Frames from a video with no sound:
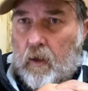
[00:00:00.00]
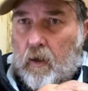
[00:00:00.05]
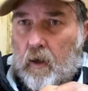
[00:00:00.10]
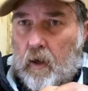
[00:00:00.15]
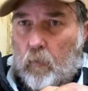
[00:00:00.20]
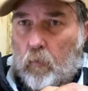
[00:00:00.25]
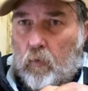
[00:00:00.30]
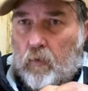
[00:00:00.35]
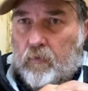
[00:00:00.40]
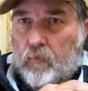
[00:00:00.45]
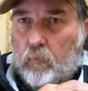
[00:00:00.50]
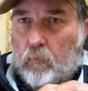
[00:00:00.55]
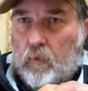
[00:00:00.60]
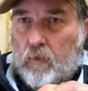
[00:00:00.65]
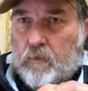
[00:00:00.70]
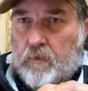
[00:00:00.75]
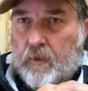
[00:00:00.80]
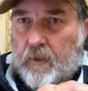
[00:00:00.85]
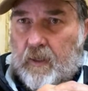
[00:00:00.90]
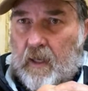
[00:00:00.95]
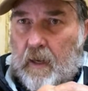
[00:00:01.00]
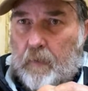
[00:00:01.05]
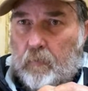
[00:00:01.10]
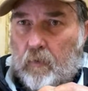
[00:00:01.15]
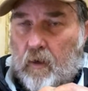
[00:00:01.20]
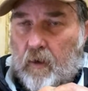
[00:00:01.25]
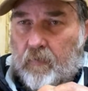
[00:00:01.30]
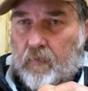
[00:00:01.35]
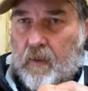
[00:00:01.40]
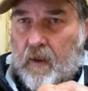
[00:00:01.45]
I want to watch a game
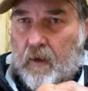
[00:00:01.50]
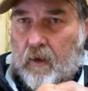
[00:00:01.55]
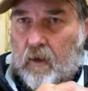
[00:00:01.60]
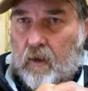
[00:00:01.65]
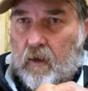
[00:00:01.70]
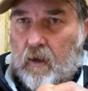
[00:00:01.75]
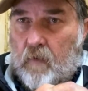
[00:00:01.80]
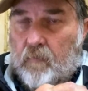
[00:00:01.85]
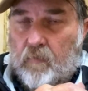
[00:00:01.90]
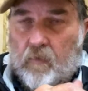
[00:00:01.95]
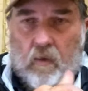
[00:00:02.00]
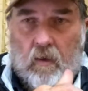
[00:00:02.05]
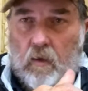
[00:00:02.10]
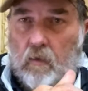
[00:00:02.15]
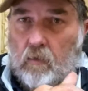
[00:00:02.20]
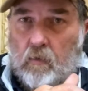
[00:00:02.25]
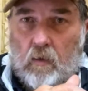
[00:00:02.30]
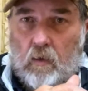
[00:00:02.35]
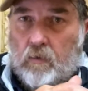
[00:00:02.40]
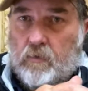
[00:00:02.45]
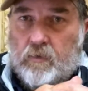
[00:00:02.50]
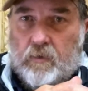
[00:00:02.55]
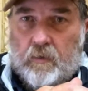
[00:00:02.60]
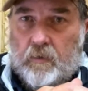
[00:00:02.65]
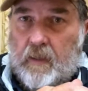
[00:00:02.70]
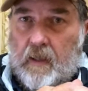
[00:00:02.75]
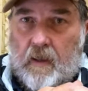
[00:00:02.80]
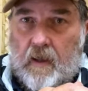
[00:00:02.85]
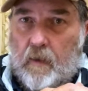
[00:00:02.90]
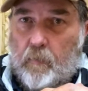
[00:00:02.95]
like that live. I'll dodge
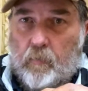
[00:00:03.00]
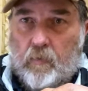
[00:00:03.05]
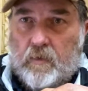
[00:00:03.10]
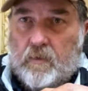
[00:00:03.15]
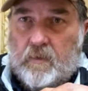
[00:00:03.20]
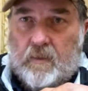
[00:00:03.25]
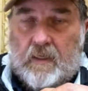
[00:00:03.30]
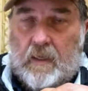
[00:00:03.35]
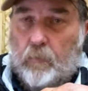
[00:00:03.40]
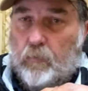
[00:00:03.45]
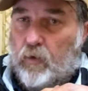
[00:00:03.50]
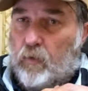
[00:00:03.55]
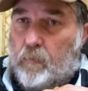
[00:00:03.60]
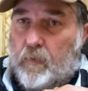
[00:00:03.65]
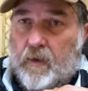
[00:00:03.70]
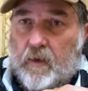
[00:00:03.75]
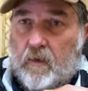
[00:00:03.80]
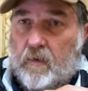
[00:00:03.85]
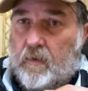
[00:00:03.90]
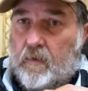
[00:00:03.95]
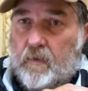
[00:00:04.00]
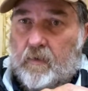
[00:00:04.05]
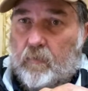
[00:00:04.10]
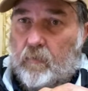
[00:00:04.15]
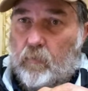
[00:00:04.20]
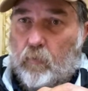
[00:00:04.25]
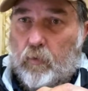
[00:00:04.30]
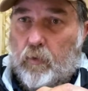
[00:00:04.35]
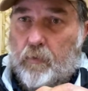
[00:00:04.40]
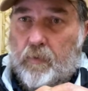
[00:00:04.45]
you. I'm wrestling that would have been
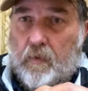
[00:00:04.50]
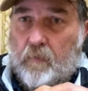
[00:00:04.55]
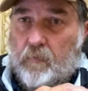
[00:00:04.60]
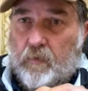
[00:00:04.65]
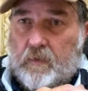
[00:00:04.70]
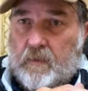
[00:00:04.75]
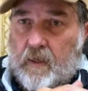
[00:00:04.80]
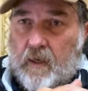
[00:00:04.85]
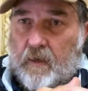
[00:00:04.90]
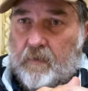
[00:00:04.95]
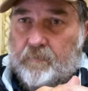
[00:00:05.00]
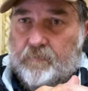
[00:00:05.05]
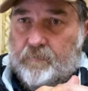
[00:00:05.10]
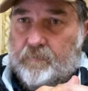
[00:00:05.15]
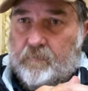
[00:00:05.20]
worth every day.